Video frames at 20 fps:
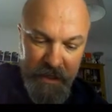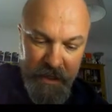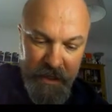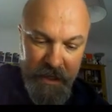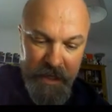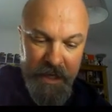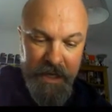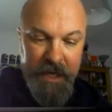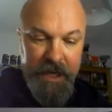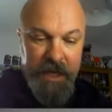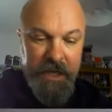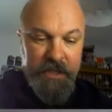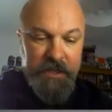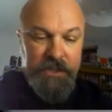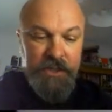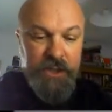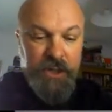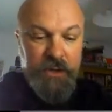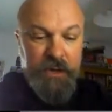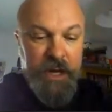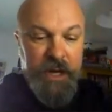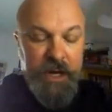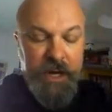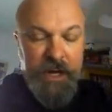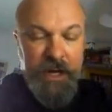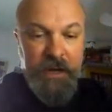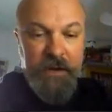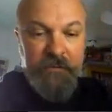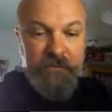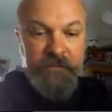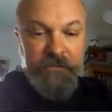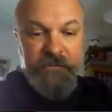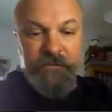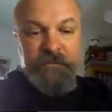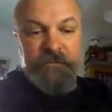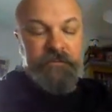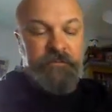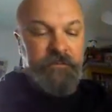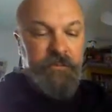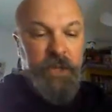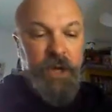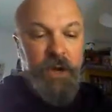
And you have no